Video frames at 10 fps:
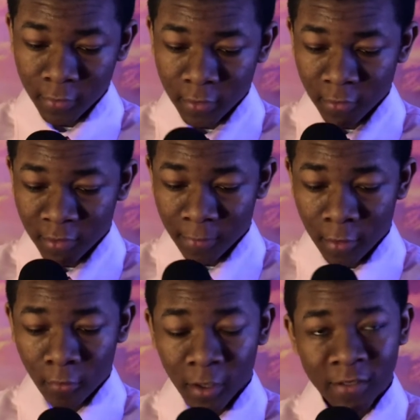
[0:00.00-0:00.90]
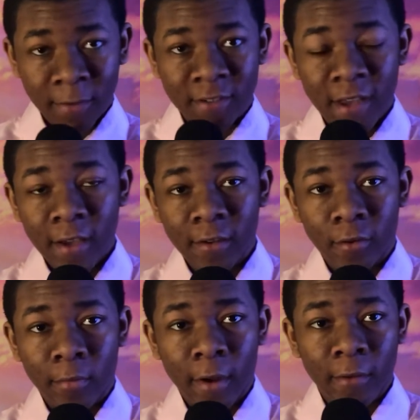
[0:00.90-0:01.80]
shows something quite spectacular
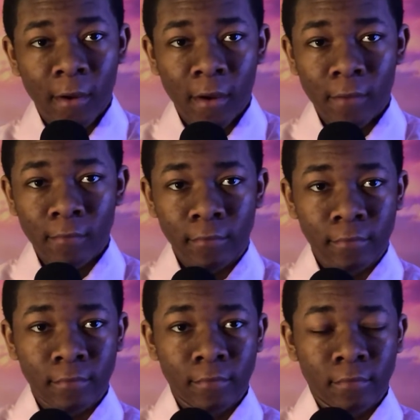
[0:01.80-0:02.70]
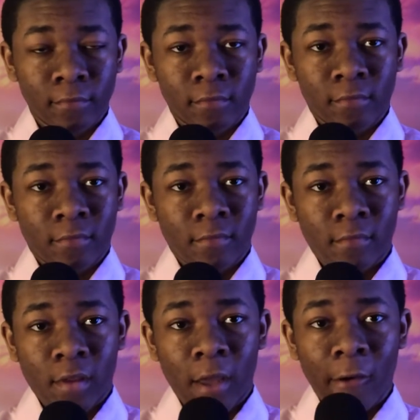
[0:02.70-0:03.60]
about God,
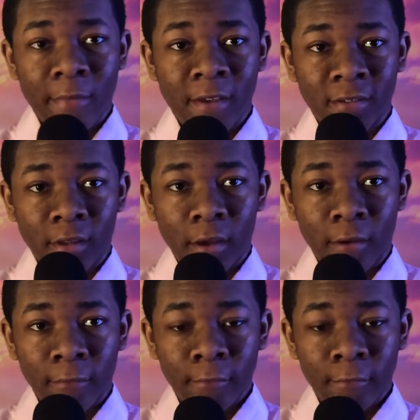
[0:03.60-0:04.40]
and that will be his love.